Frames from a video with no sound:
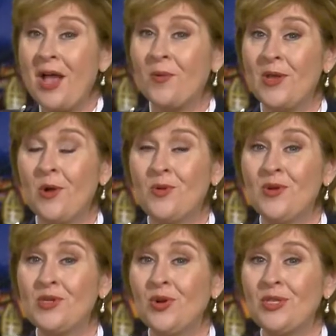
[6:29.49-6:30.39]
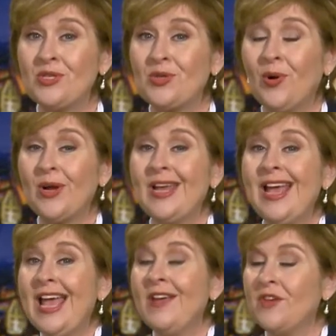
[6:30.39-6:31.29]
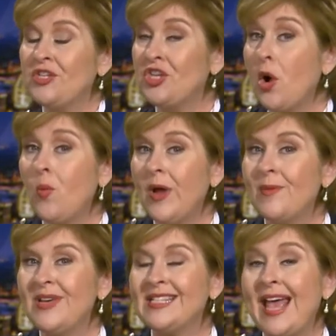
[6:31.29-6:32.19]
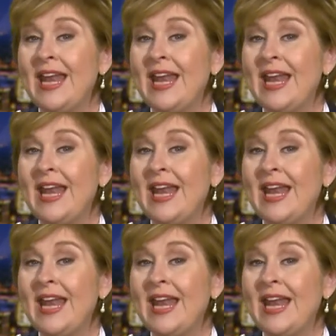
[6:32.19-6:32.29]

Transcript: We hope you enjoyed the story. If you don't want to miss